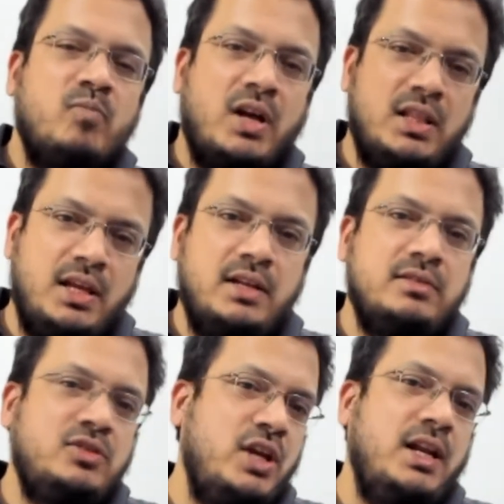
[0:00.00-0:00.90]
and then
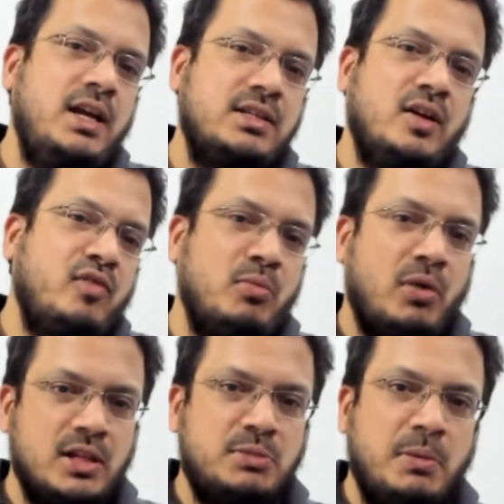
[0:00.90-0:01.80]
China has learned from
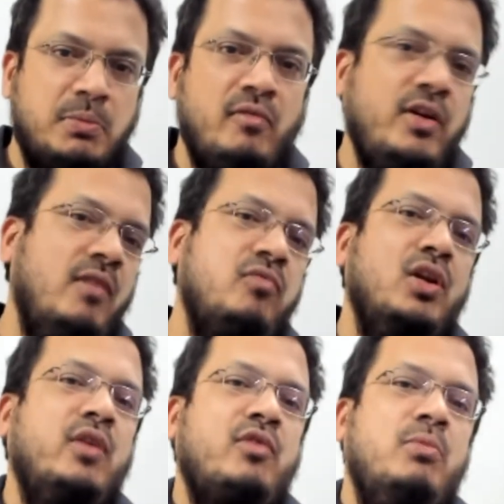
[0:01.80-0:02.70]
all these people. We have to
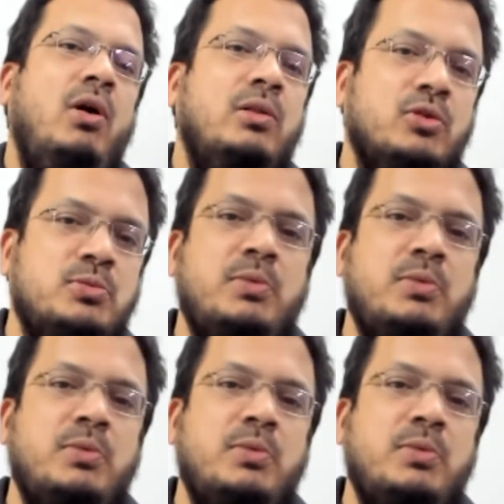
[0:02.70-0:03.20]
learn from all those